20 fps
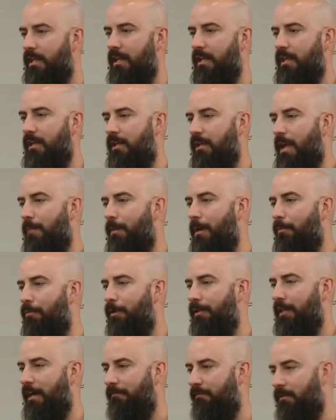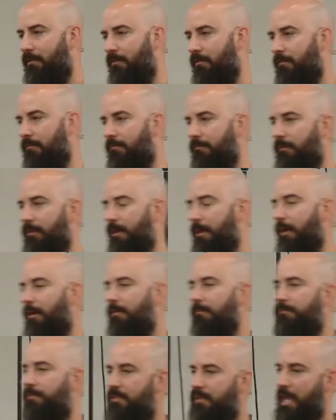that he came up with after
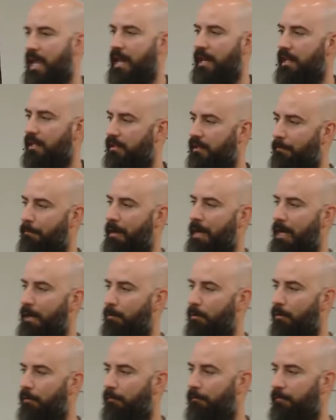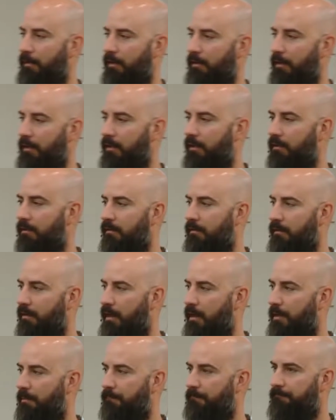uh, scanning the Bible fairly
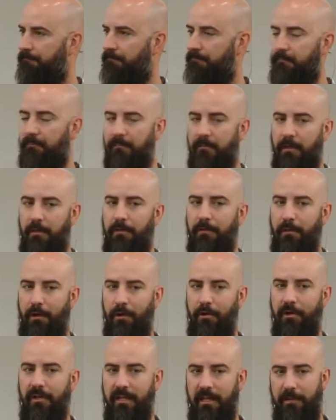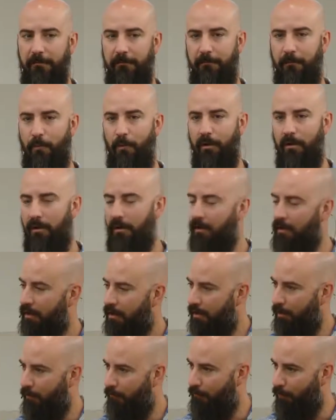um, thoroughly for,
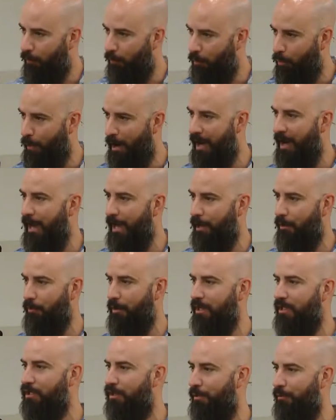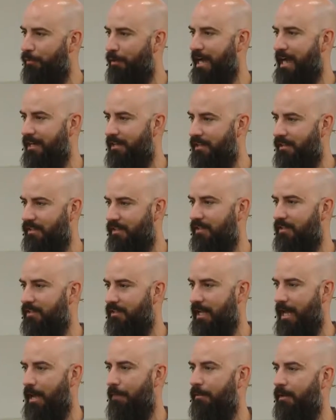for why we should practice the
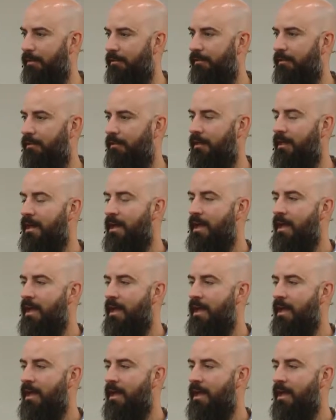Sabbath.